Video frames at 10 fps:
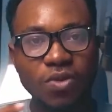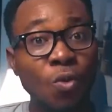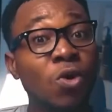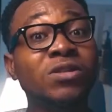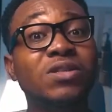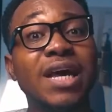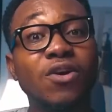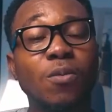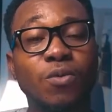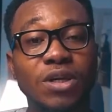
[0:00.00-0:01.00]
once you
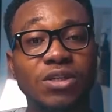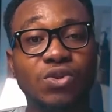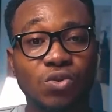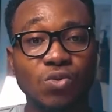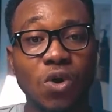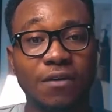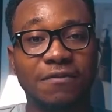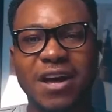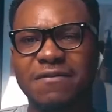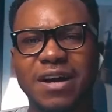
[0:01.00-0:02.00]
sign up with these two on
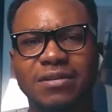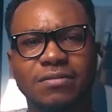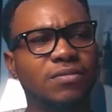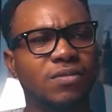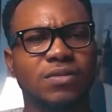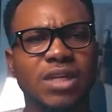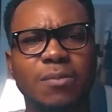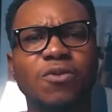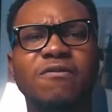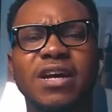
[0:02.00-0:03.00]
Fiverr, the
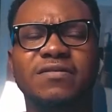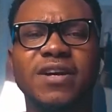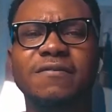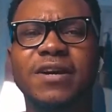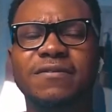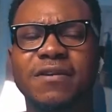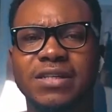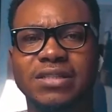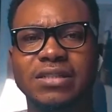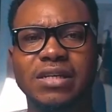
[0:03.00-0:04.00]
approval is very, very
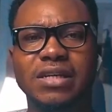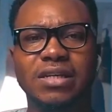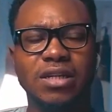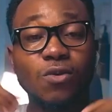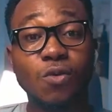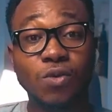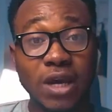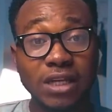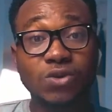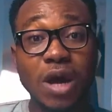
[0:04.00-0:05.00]
fast. They will
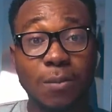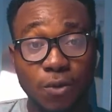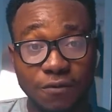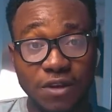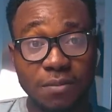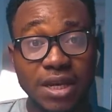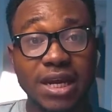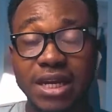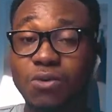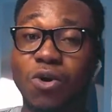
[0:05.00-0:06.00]
get you approved
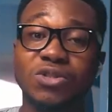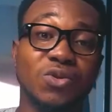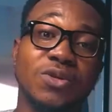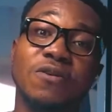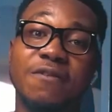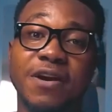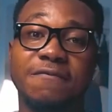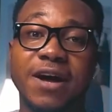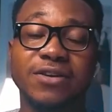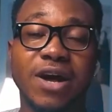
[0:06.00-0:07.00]
immediately once you, you know,
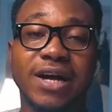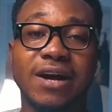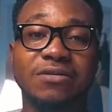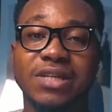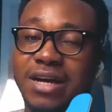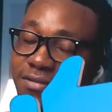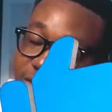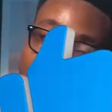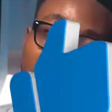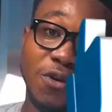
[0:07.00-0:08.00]
verify your account
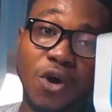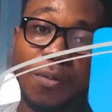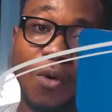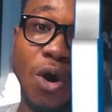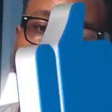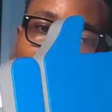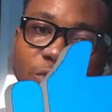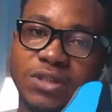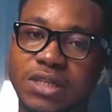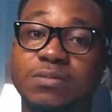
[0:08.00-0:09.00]
and, you know, follow up other
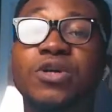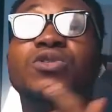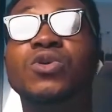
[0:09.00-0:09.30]
process, but